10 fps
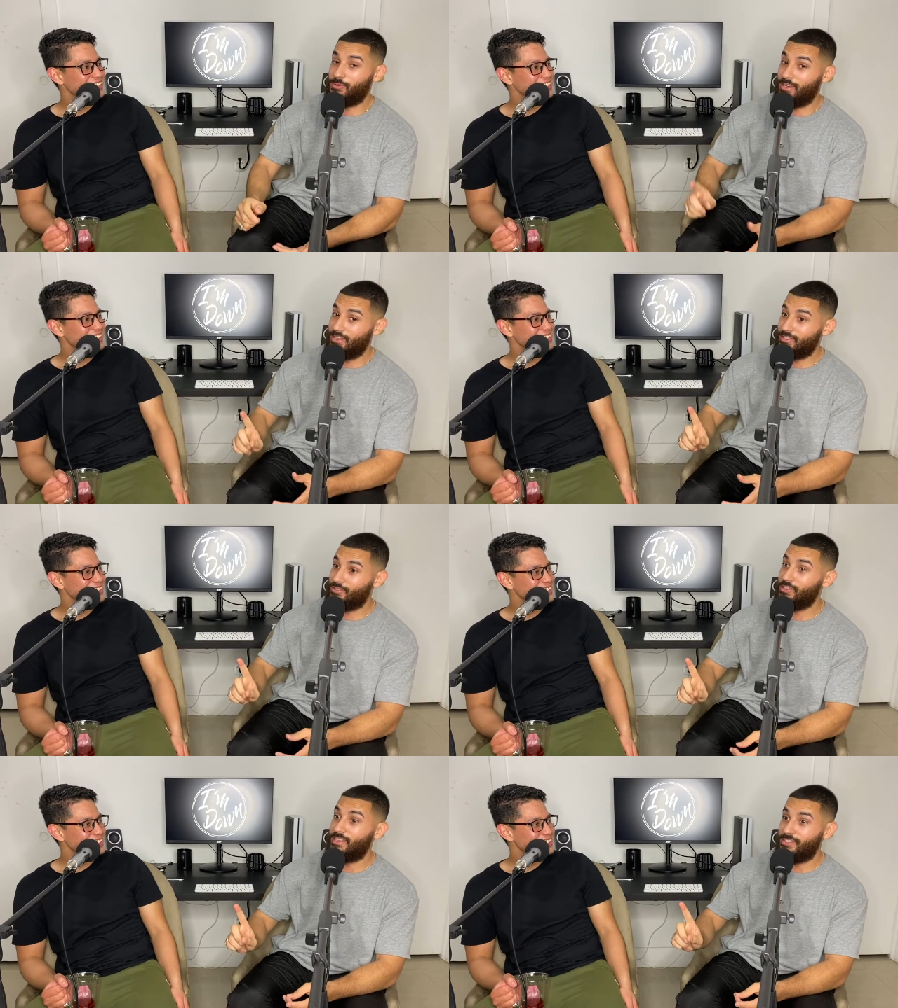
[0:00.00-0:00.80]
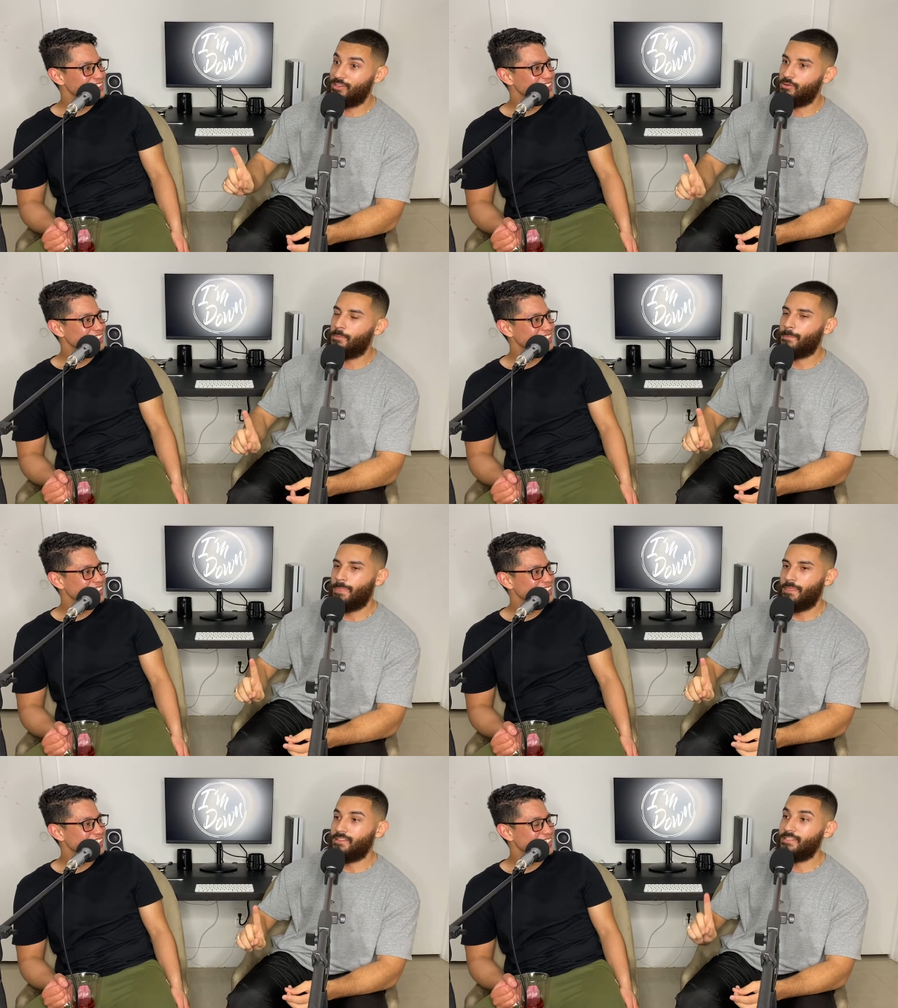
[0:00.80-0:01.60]
Speaker 1: it is too. And I will tell you what,
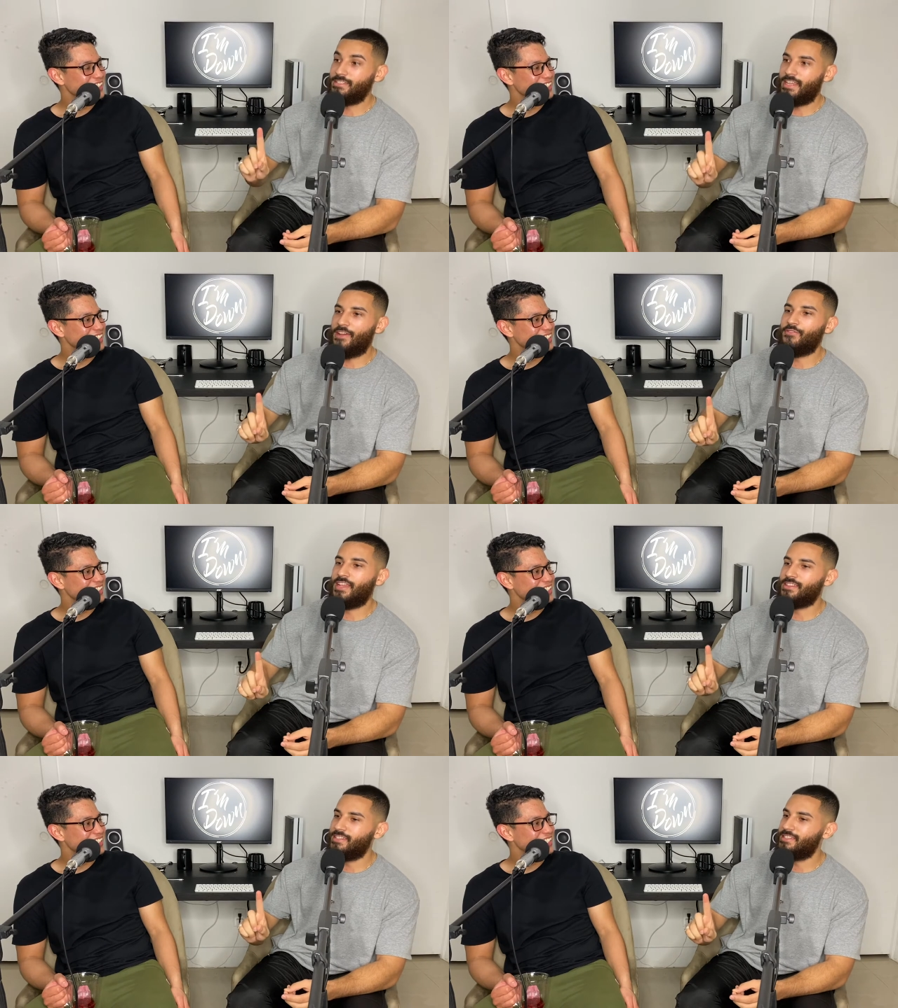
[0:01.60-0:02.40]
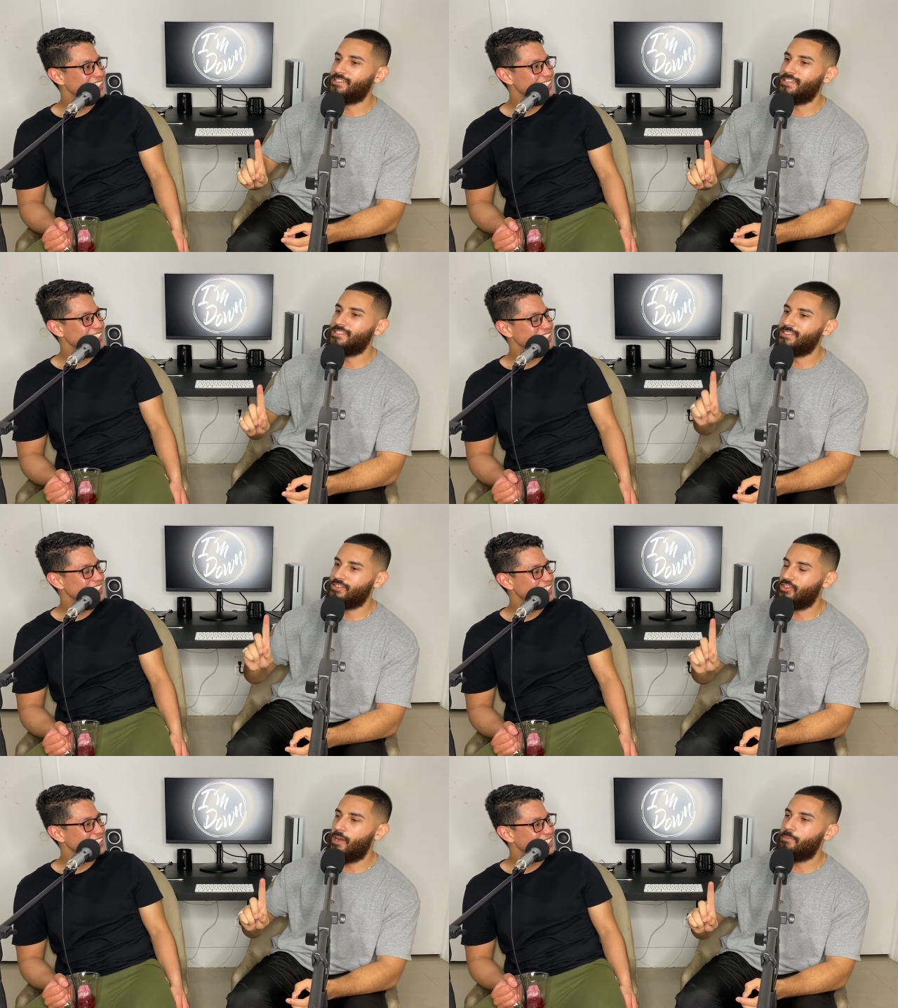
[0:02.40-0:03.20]
this I feel like this is the
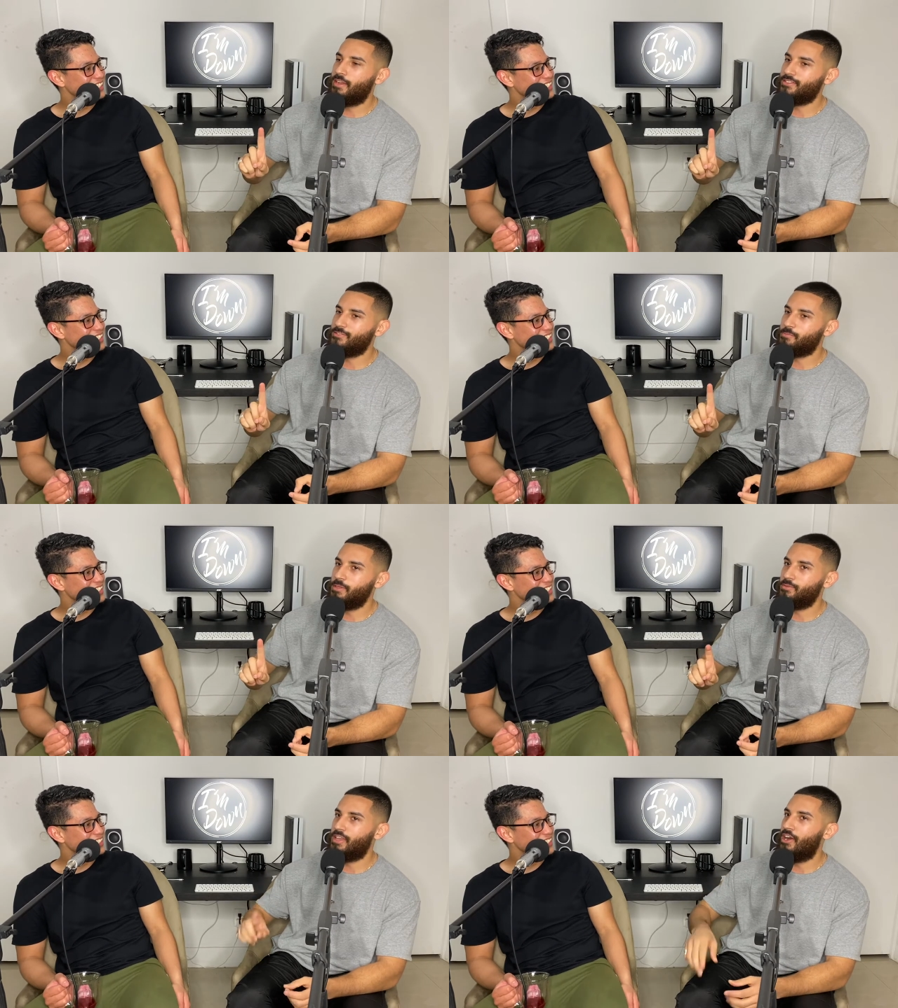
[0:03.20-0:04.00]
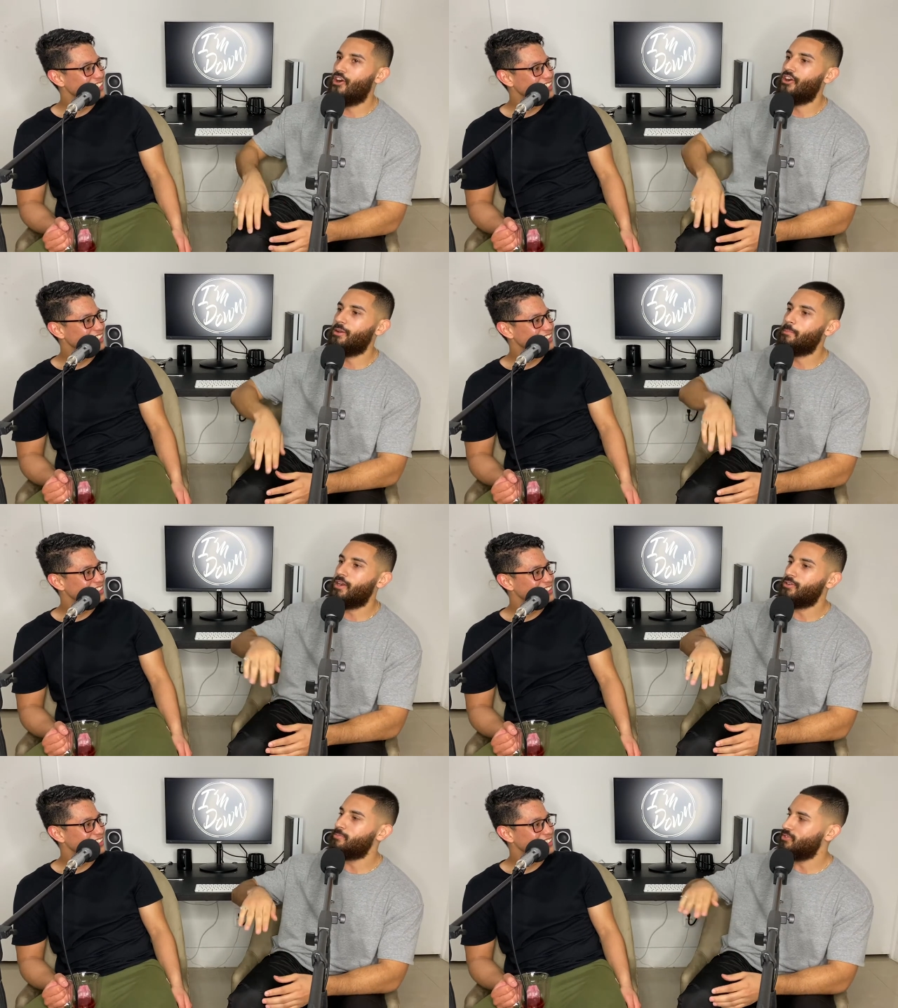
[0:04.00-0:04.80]
thought process of people that aren't
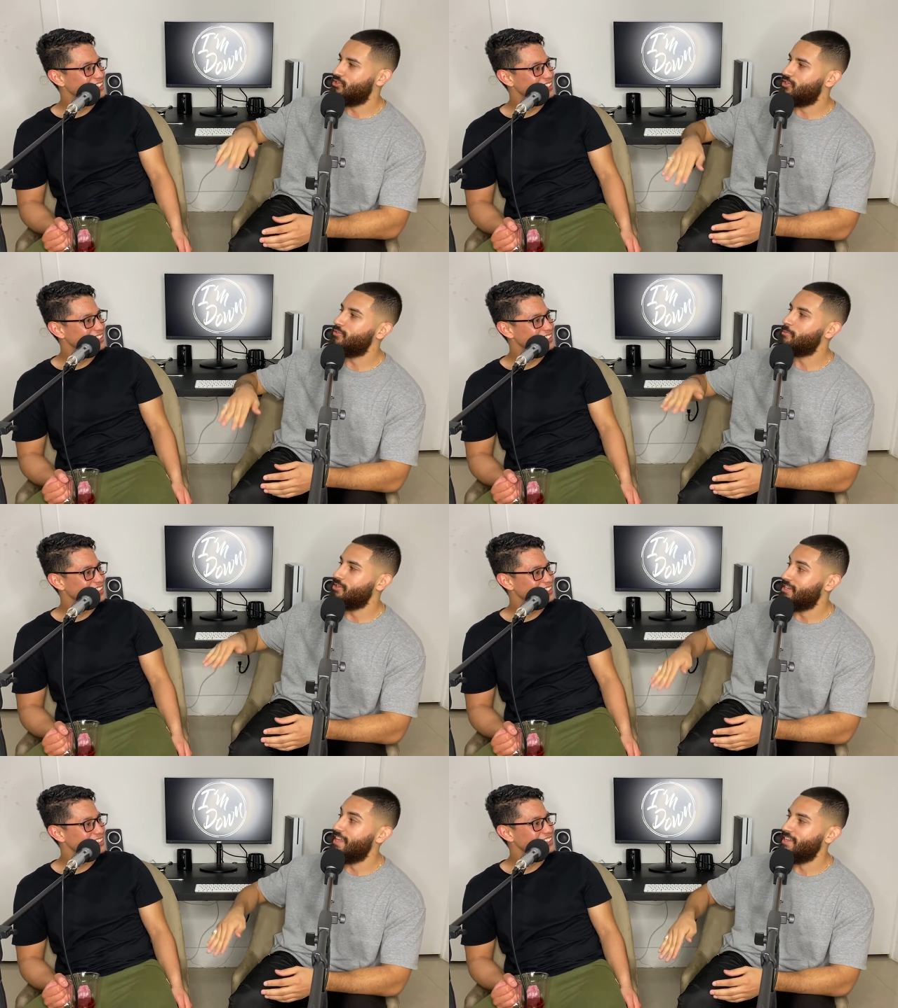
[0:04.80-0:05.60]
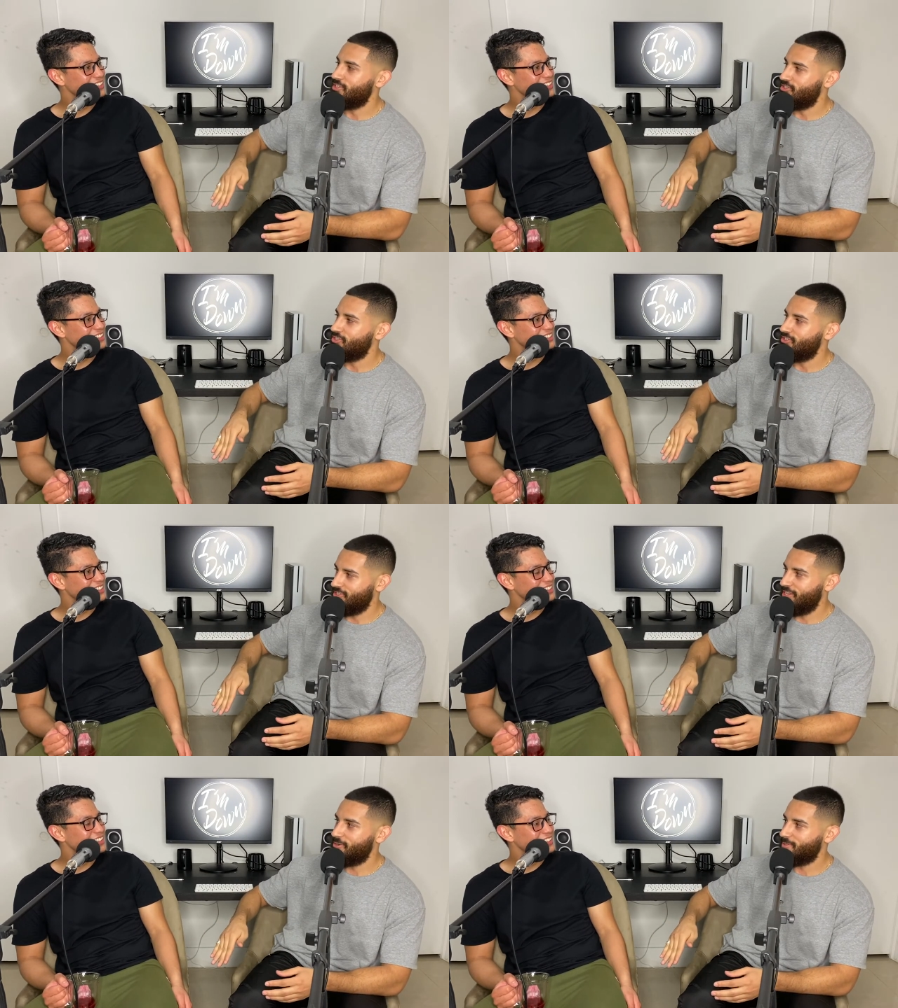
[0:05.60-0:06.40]
brought up in the church from a young age.
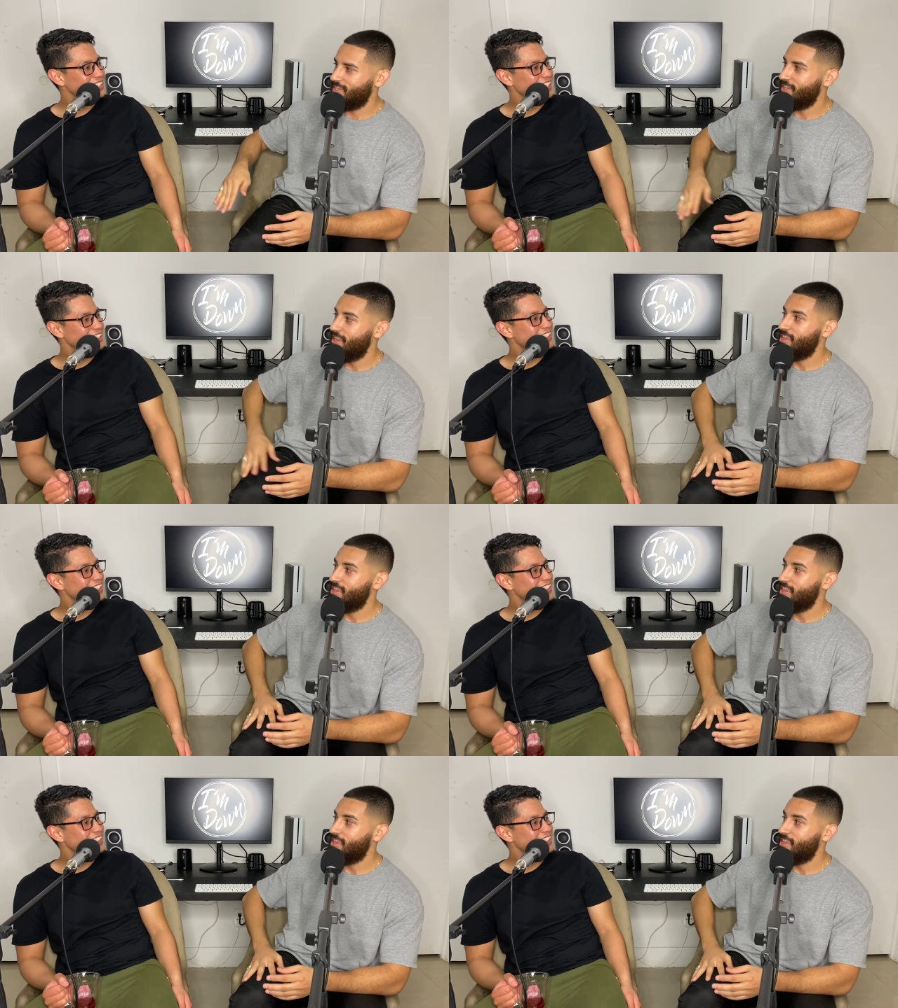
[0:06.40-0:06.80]
You get what I'm saying?